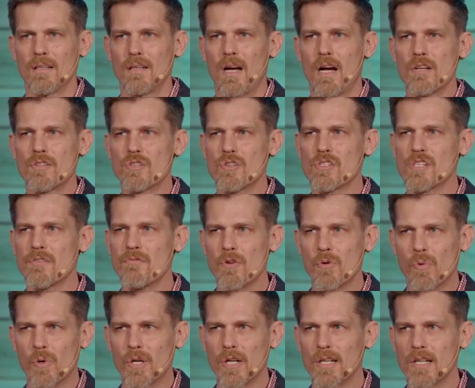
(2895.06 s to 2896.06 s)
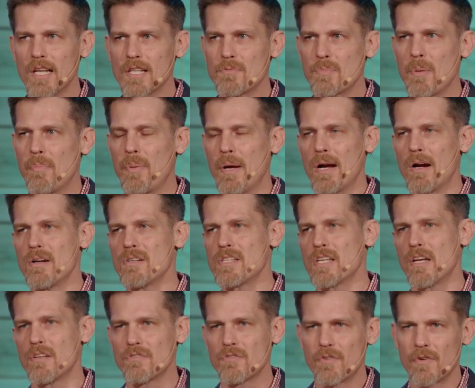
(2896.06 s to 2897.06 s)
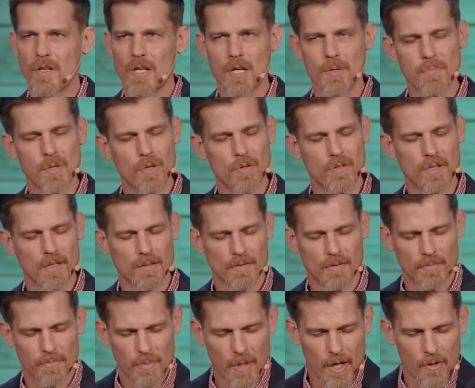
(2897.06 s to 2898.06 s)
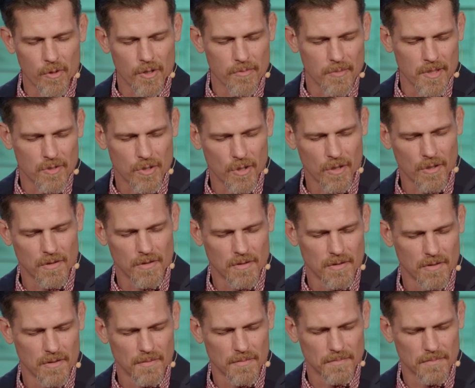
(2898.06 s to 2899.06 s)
Ushers, if you would, let's prepare ourselves for communion. Pray with me, church.